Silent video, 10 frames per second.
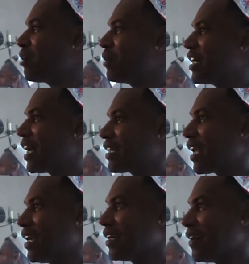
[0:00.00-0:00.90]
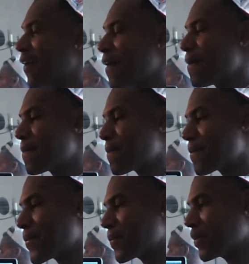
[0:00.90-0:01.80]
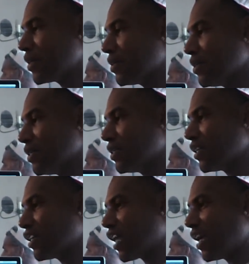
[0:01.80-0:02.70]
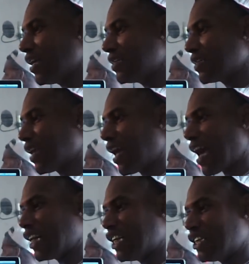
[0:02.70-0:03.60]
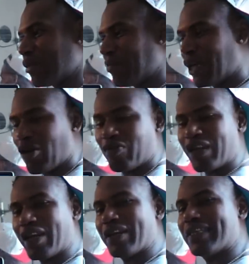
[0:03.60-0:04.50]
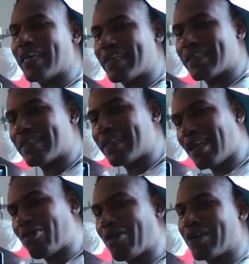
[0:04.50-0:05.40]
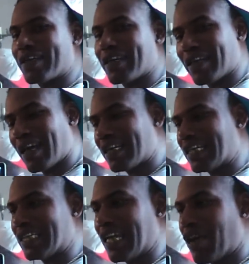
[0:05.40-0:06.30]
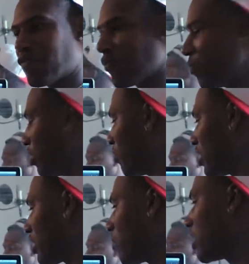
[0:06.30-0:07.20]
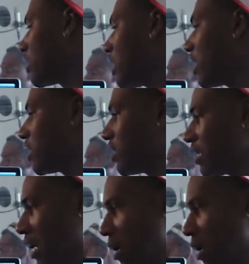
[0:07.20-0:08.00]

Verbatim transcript: me that they um, that they say I need to be over there in Texas networking a lot. They say I'm okay. familiar with some of the Texas